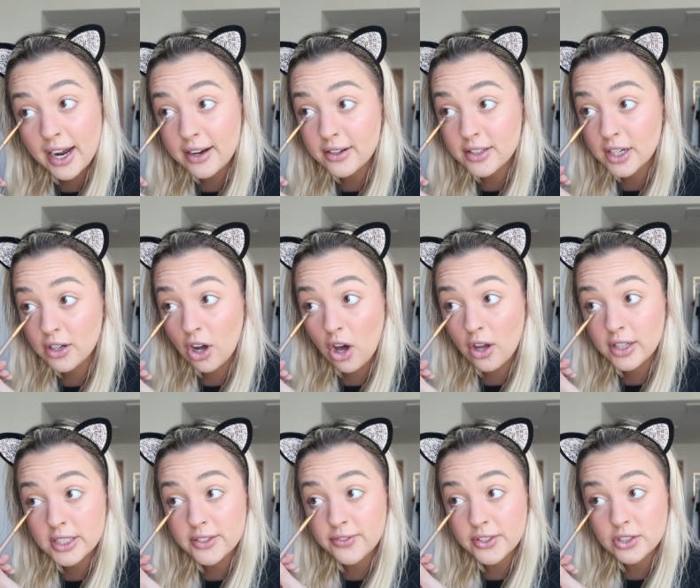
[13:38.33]
I had done all
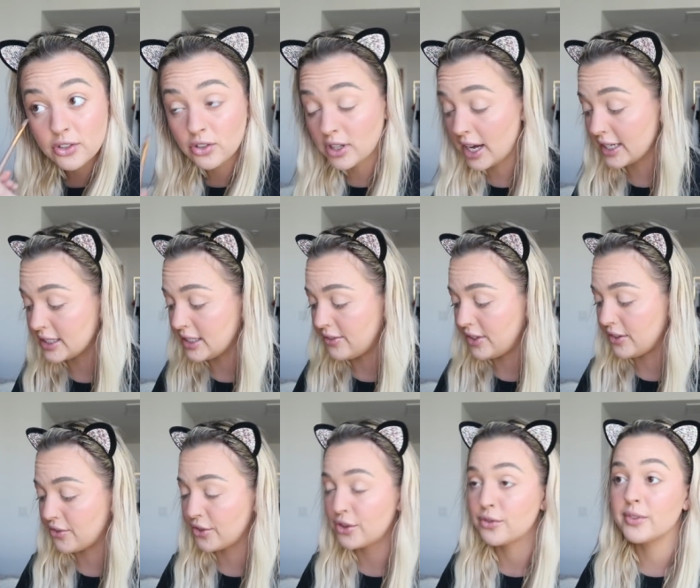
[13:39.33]
this physical activity
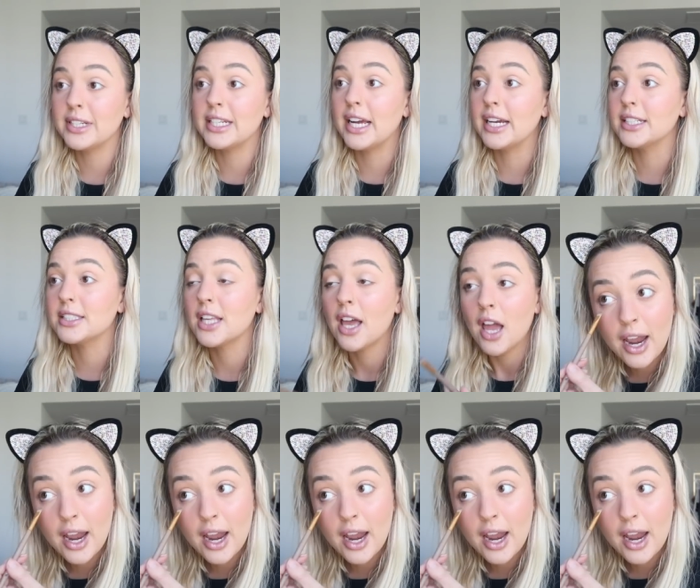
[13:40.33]
for 3 days,